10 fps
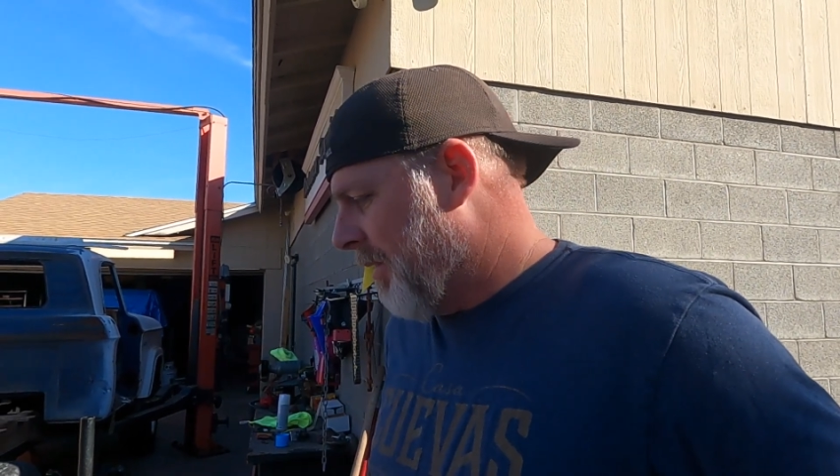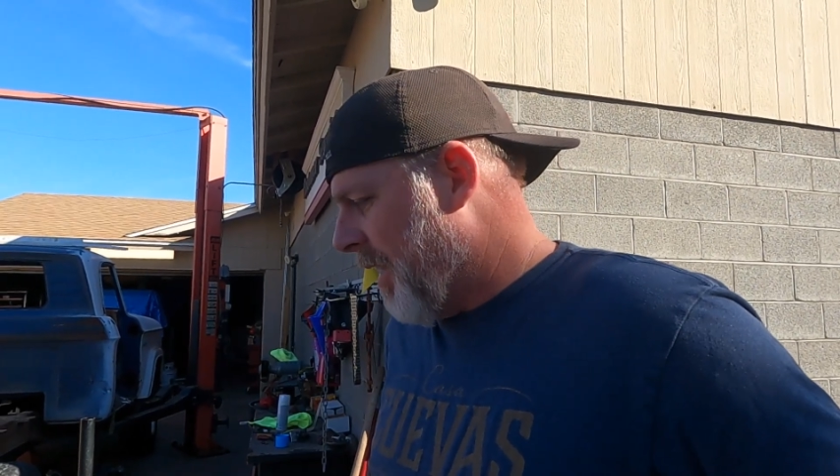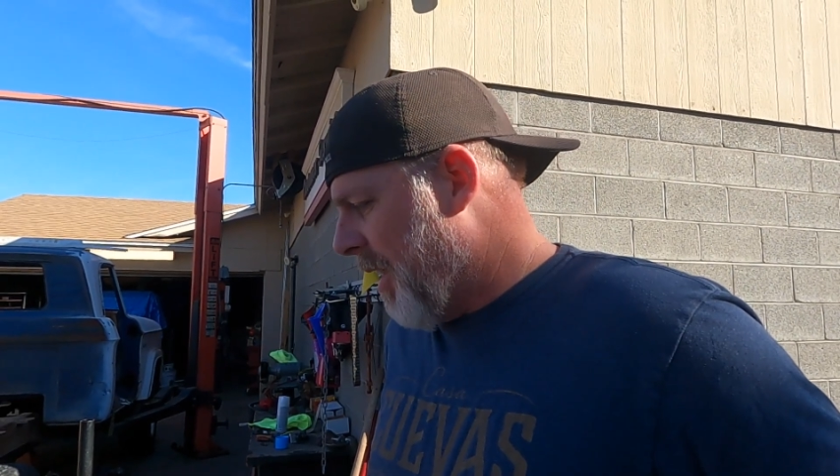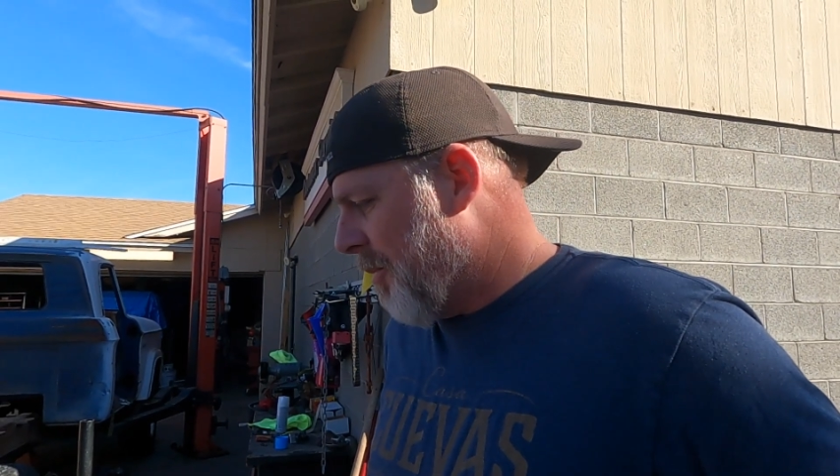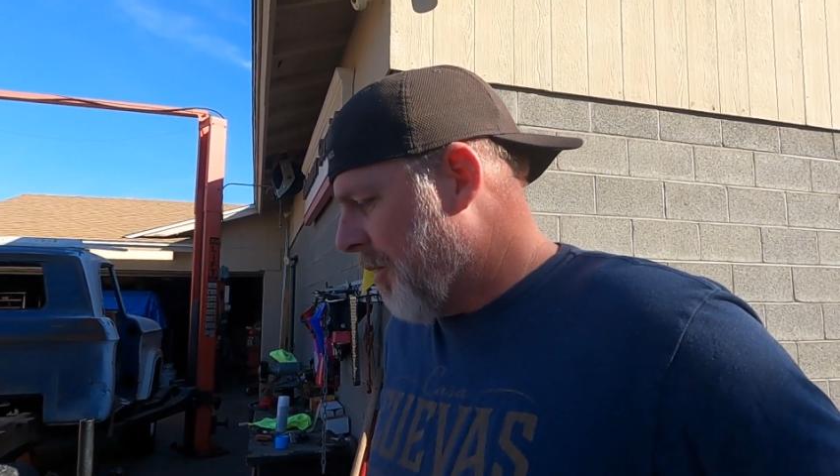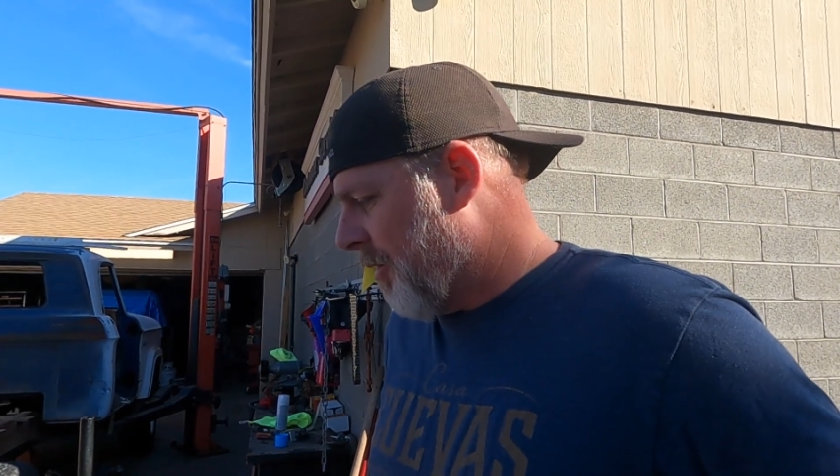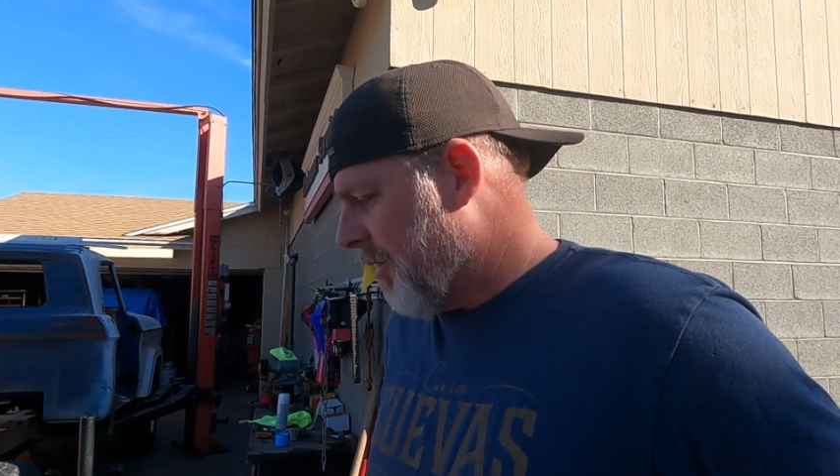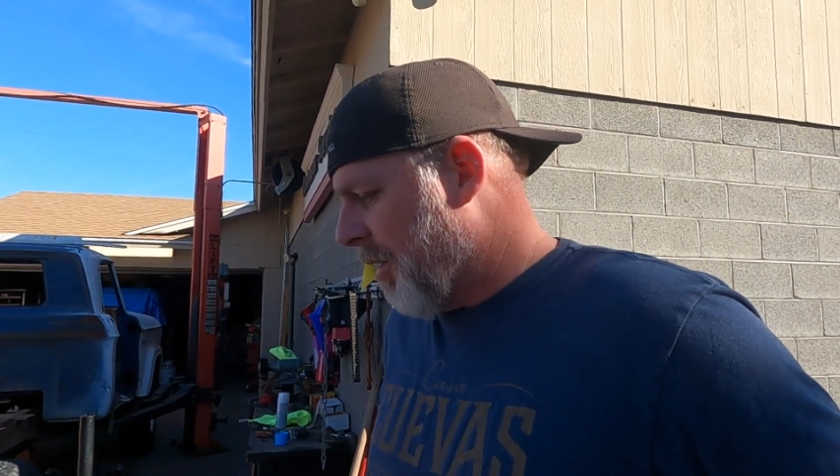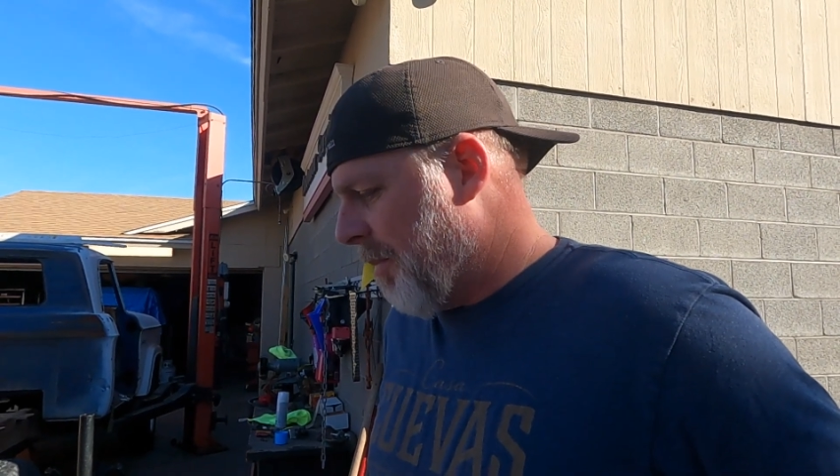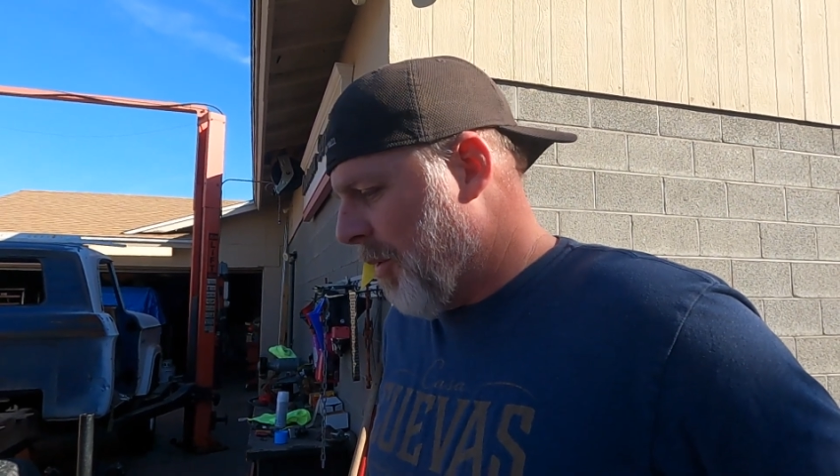today we're just
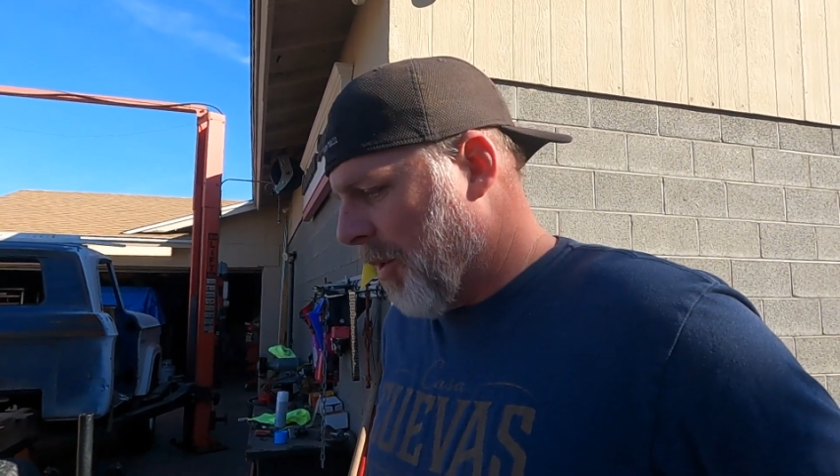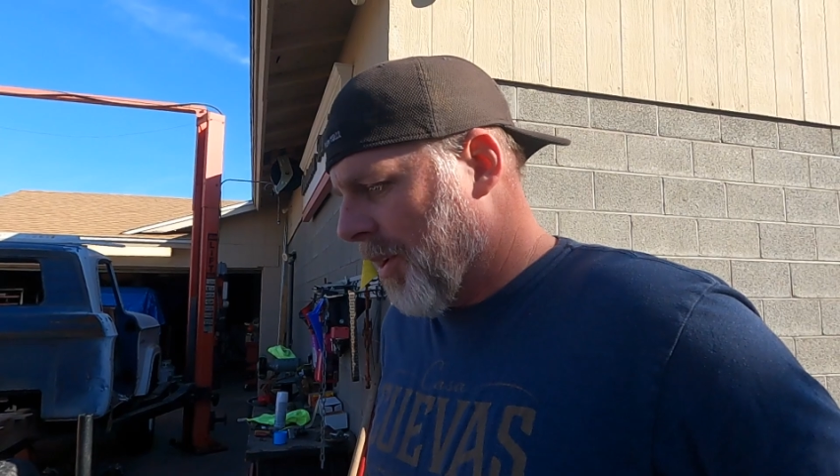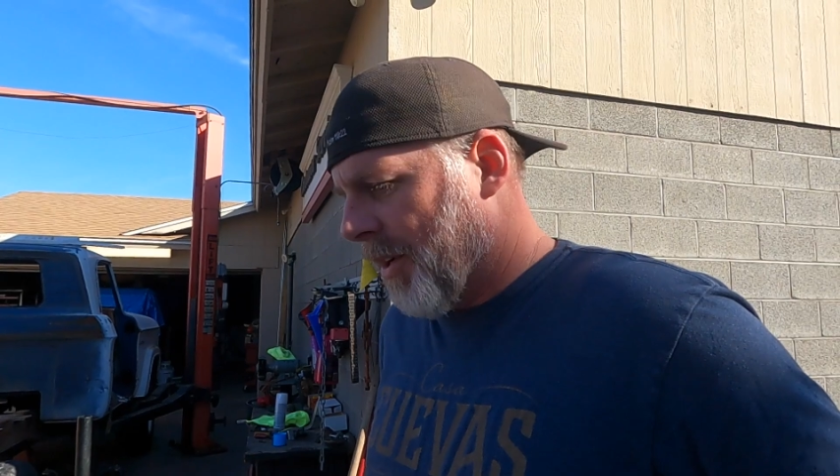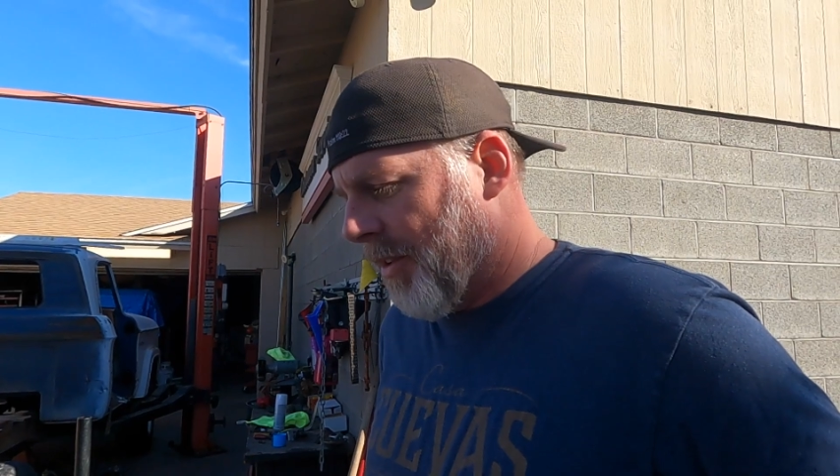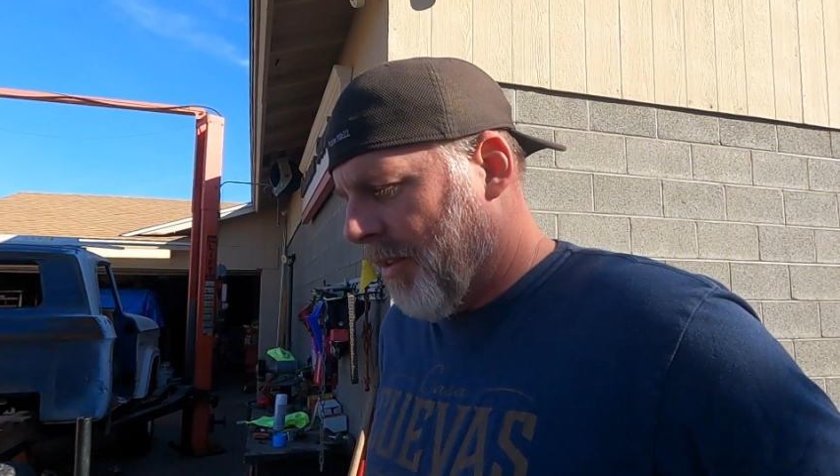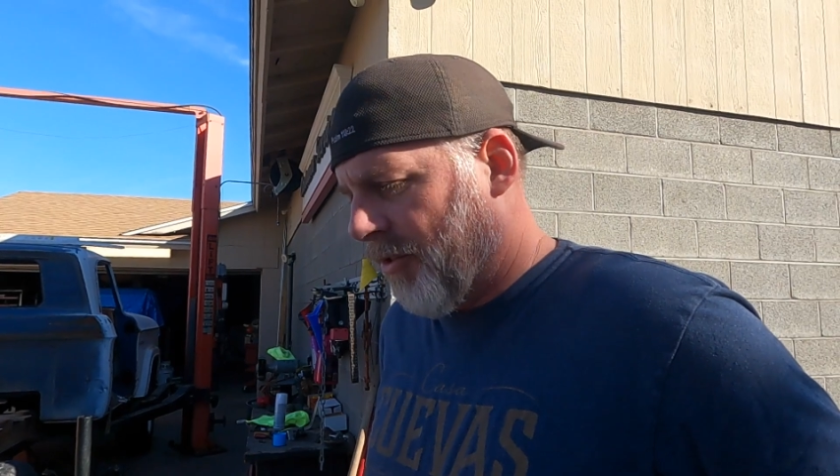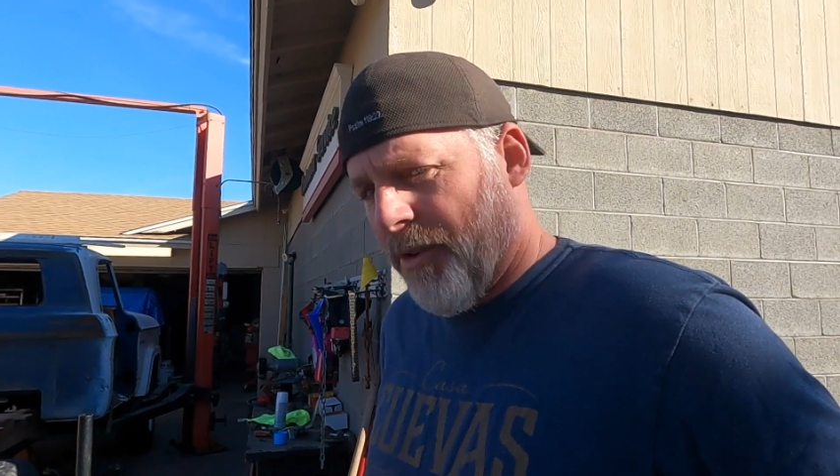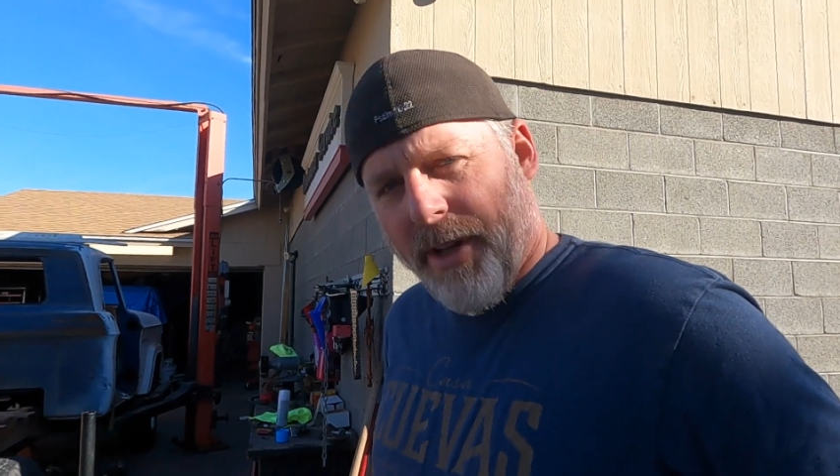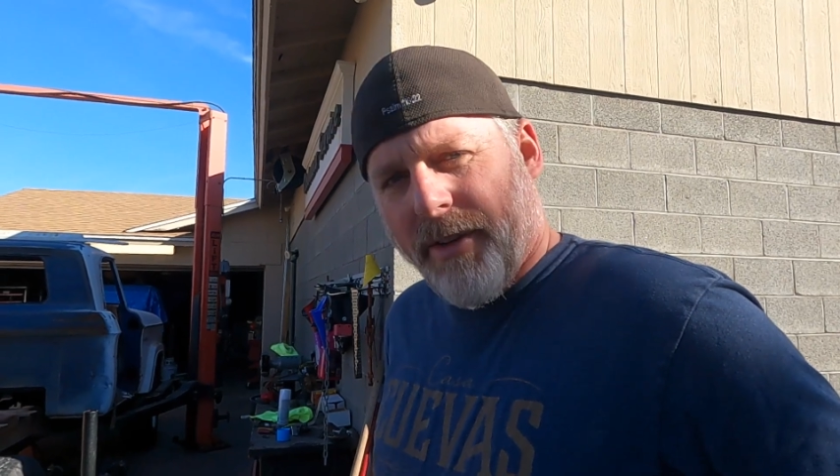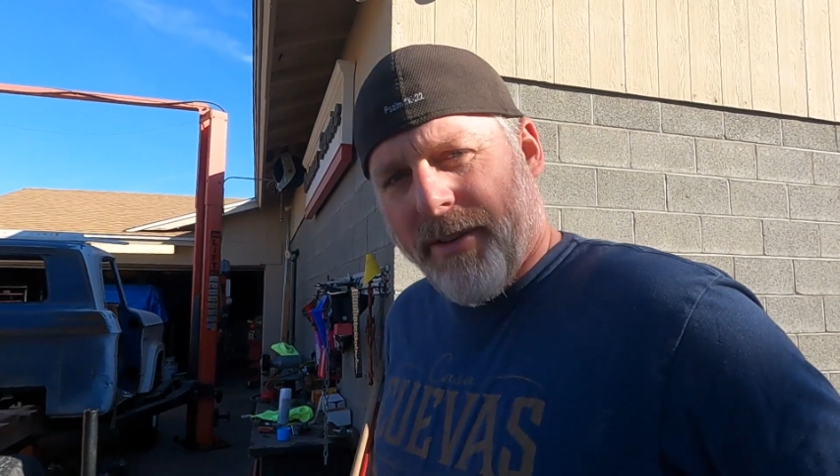gonna be working on this
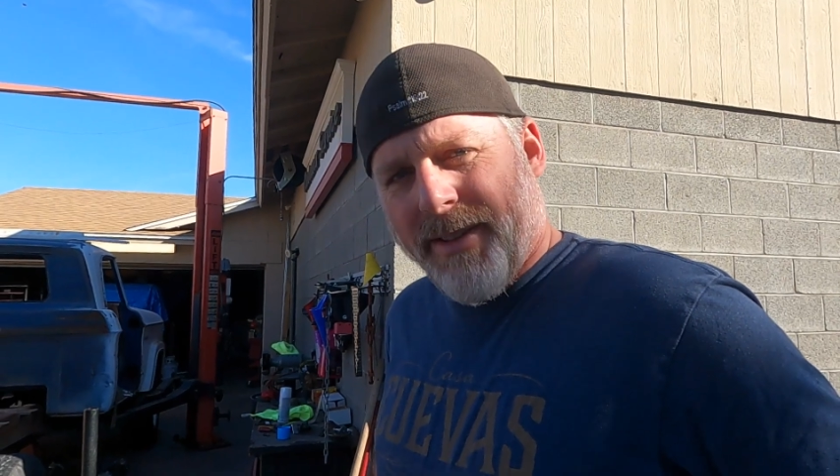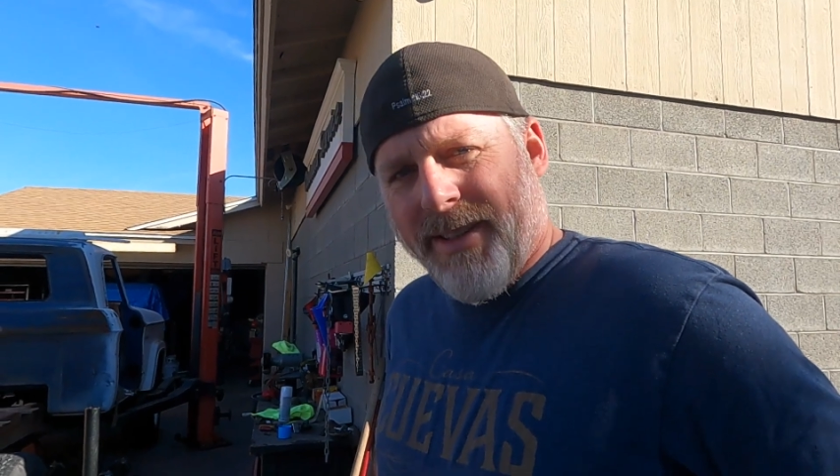trailer.